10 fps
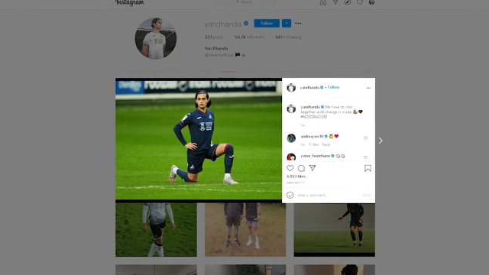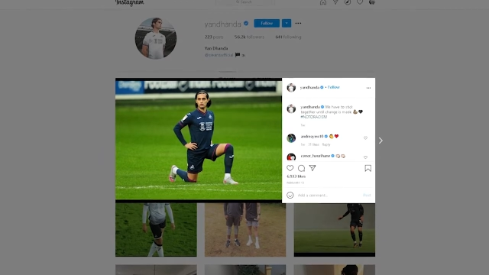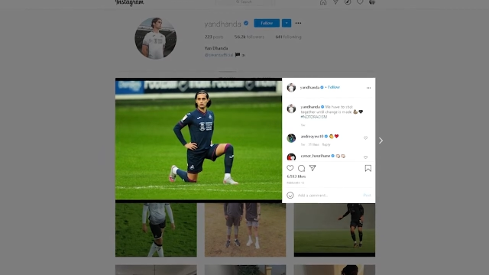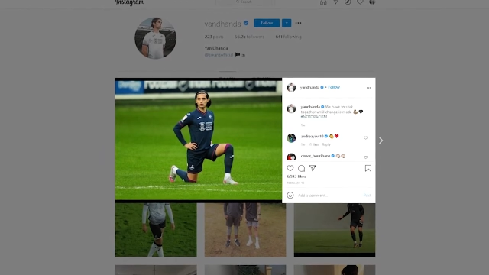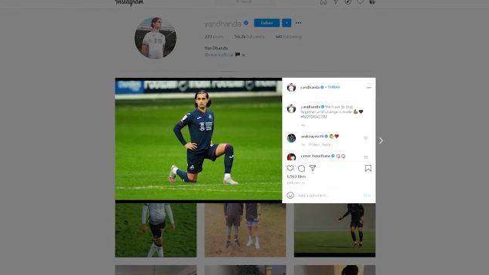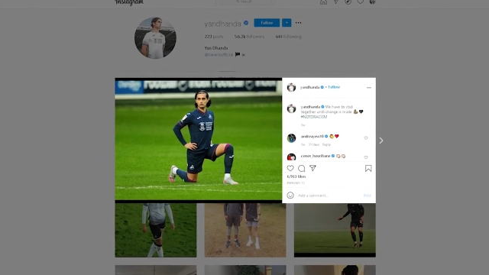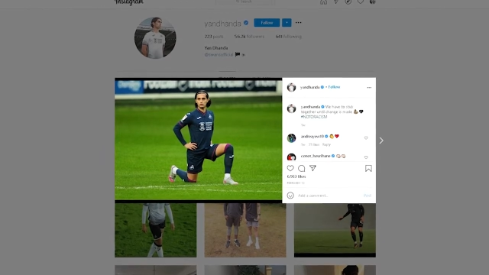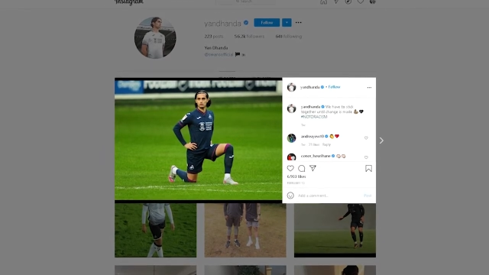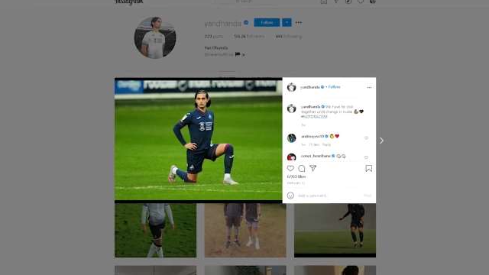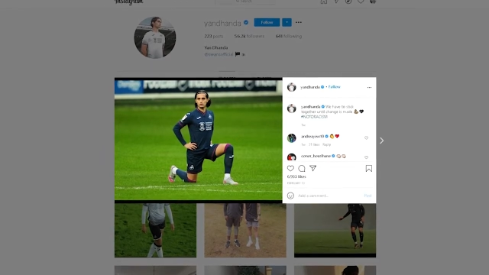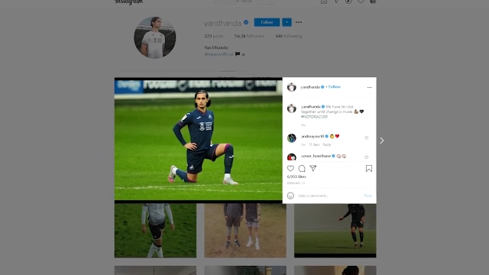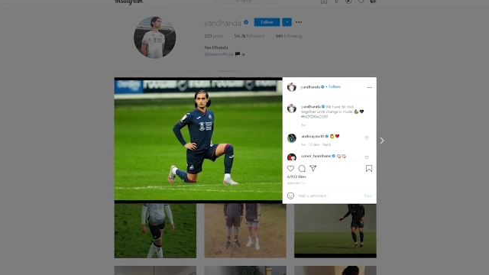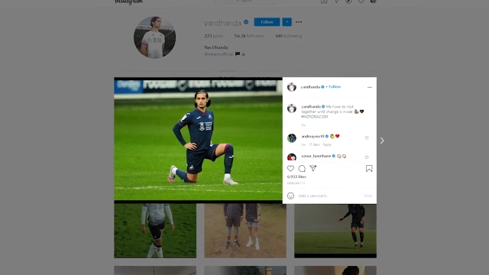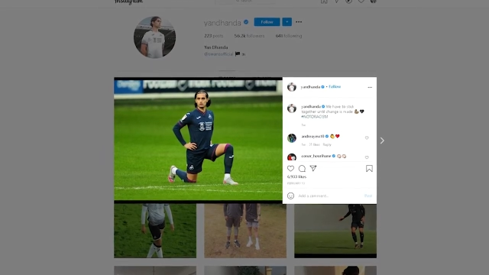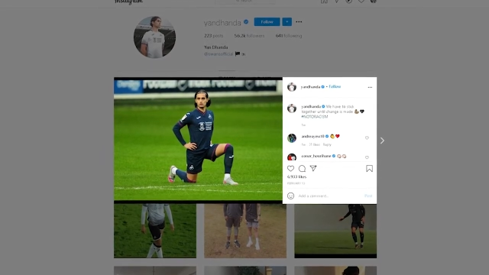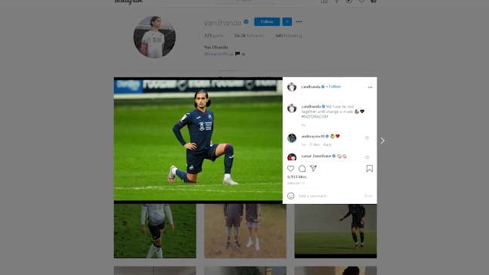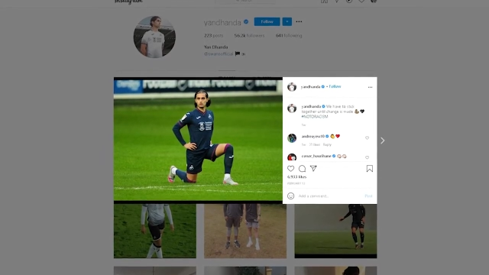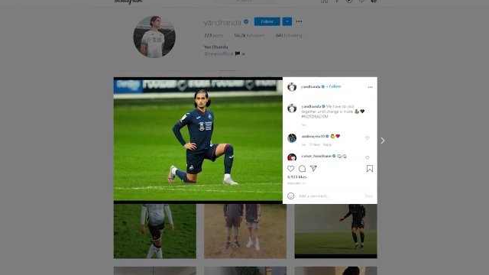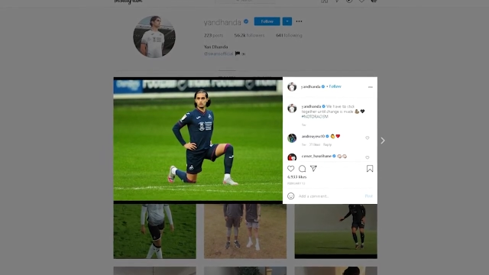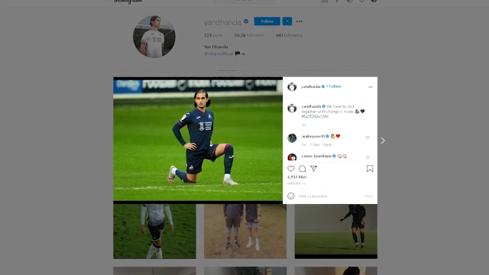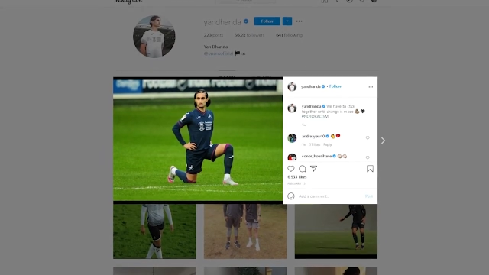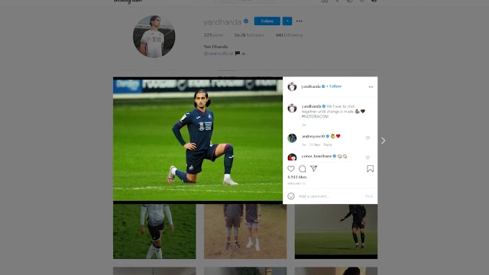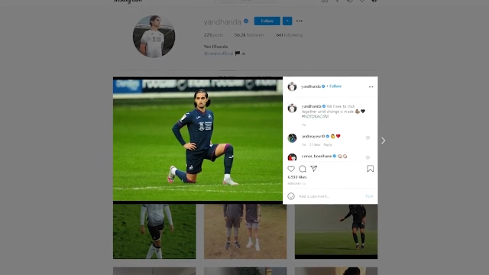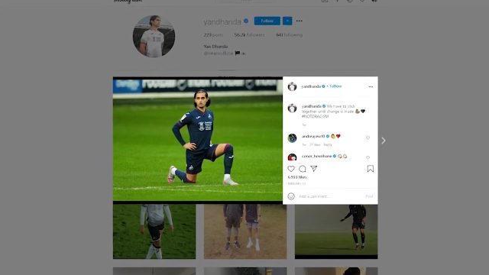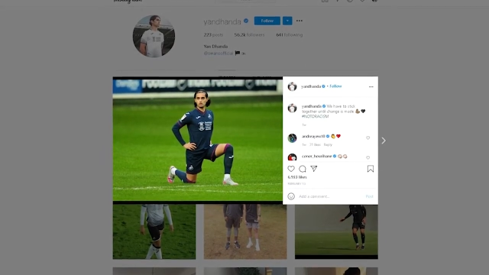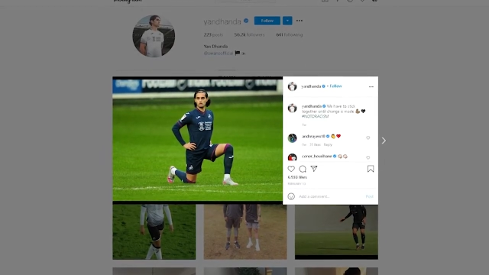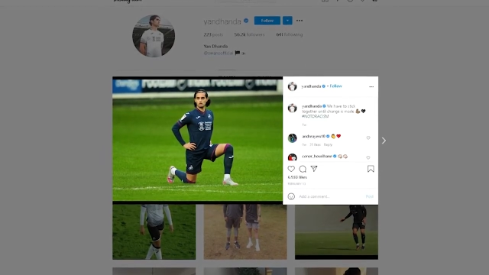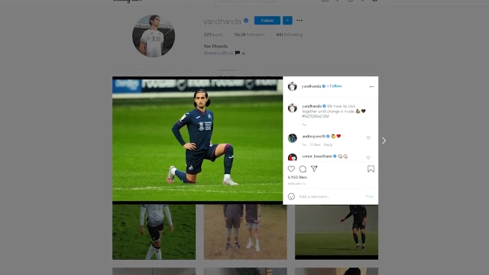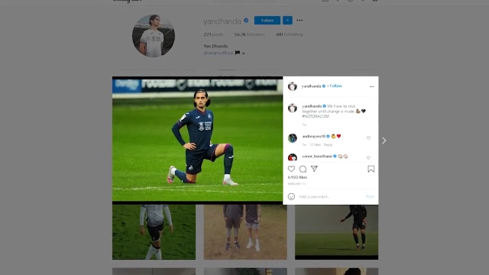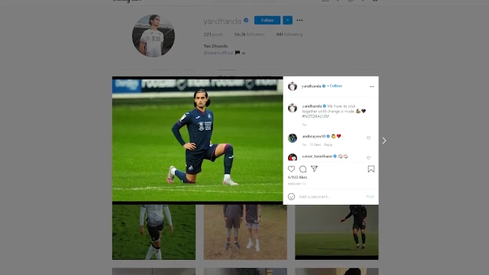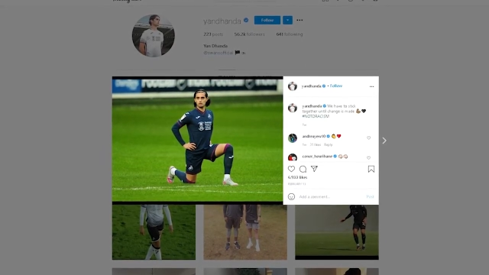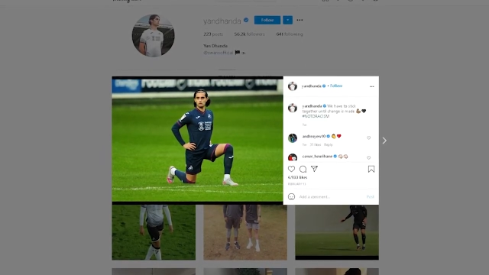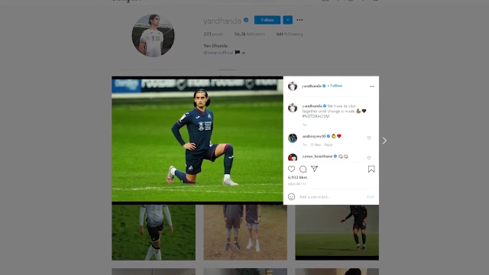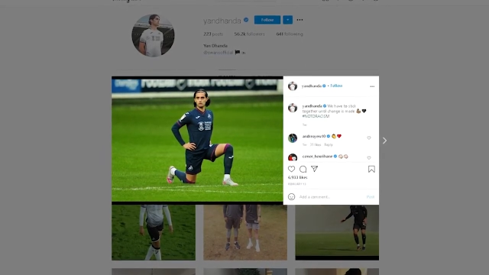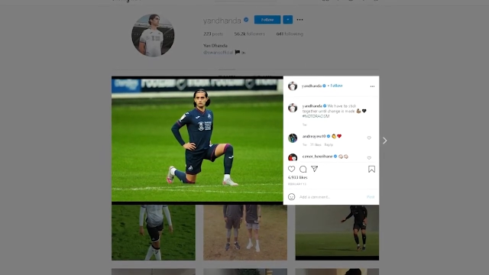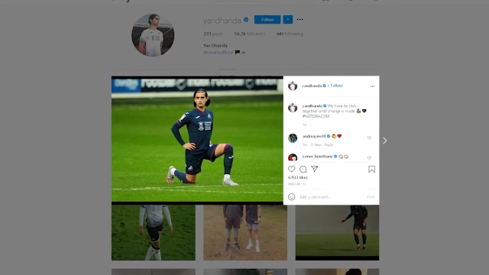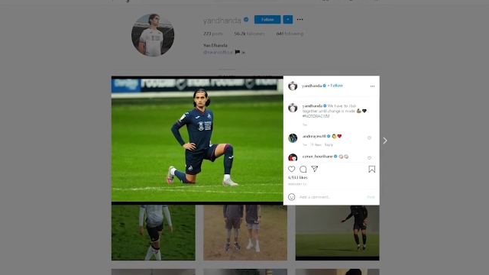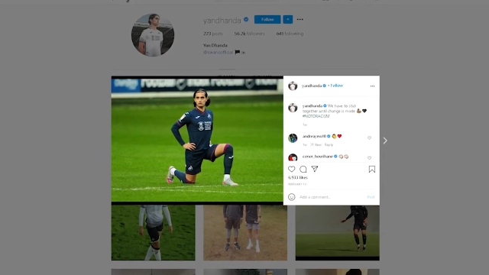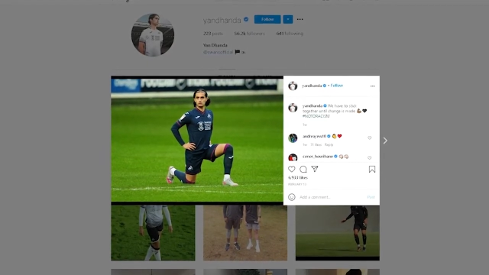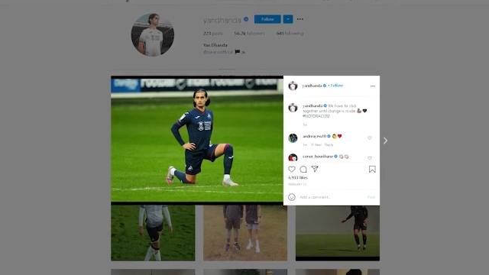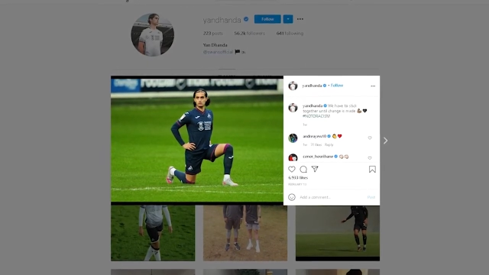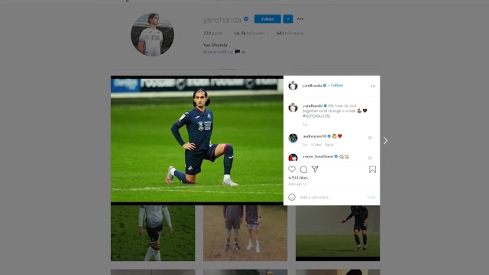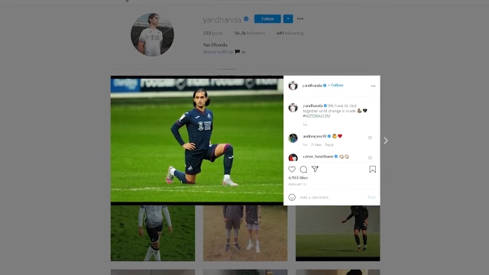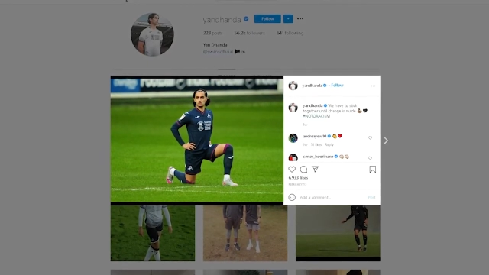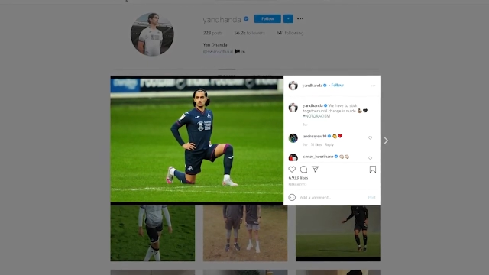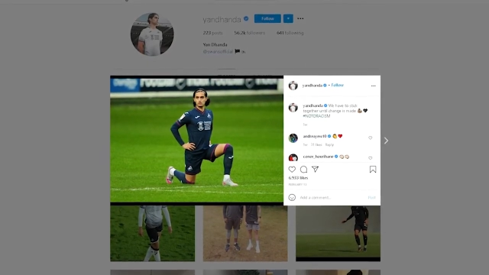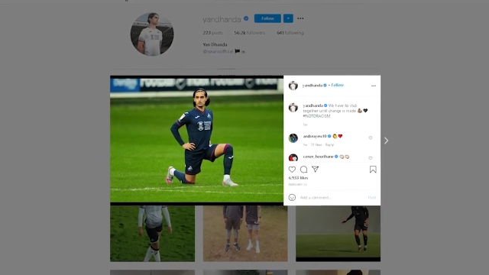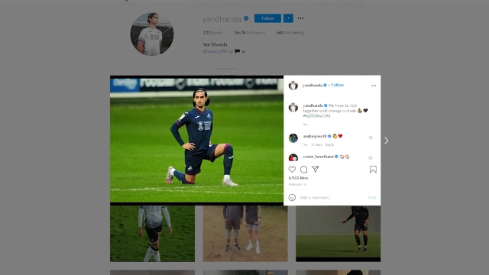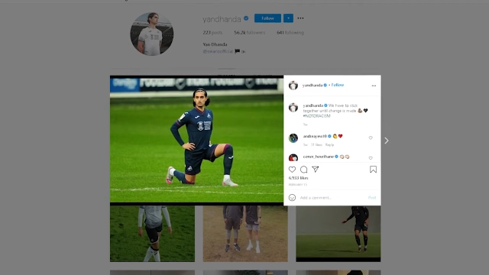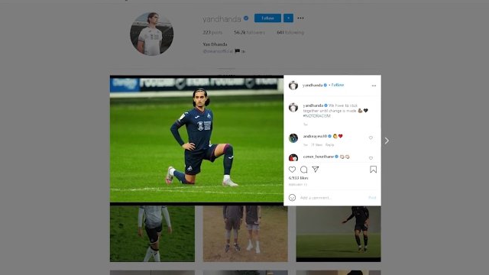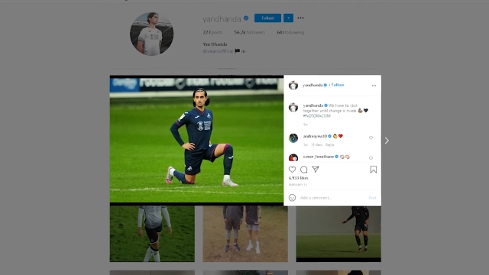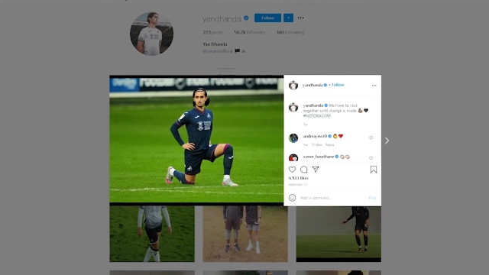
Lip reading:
No face is visible, so there are no lips to read.